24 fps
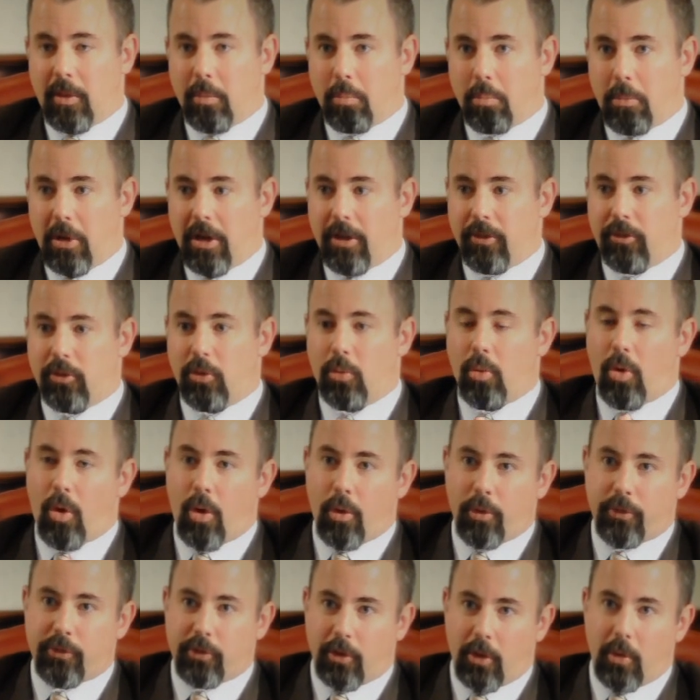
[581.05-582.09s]
but to
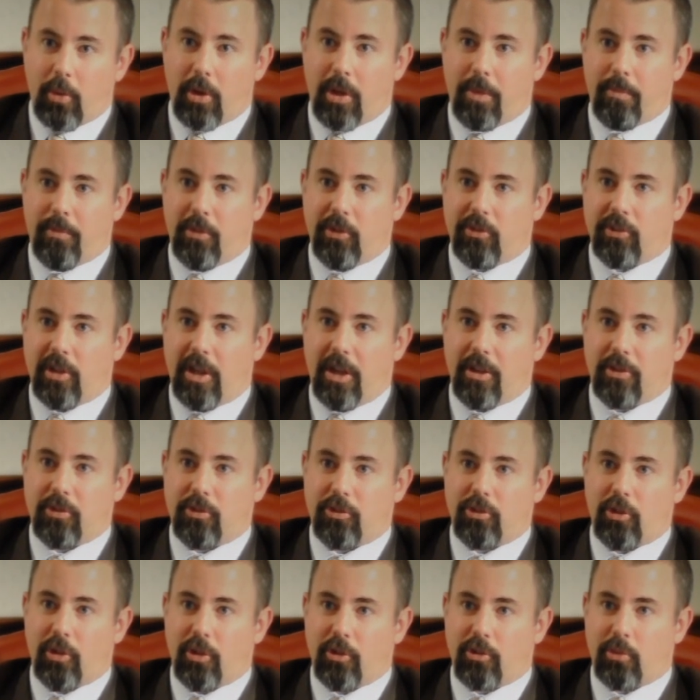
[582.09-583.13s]
also emphasize
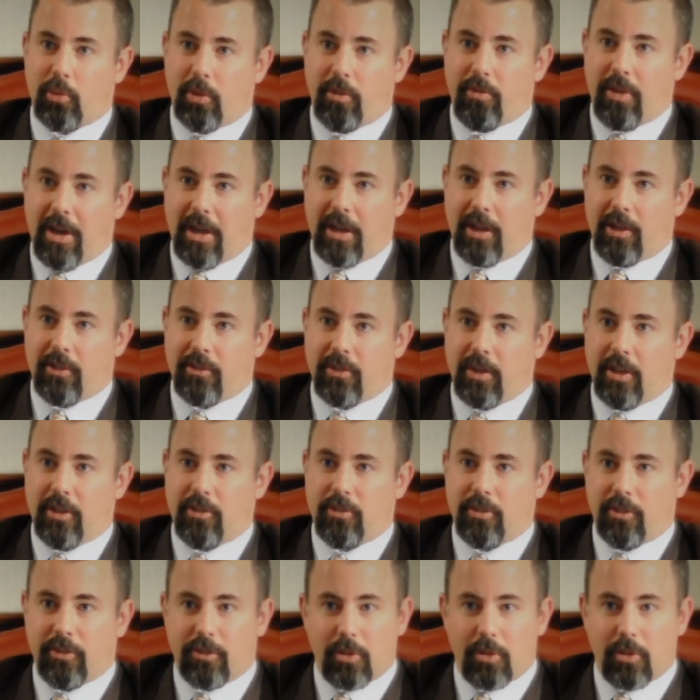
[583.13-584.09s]
church revitalization.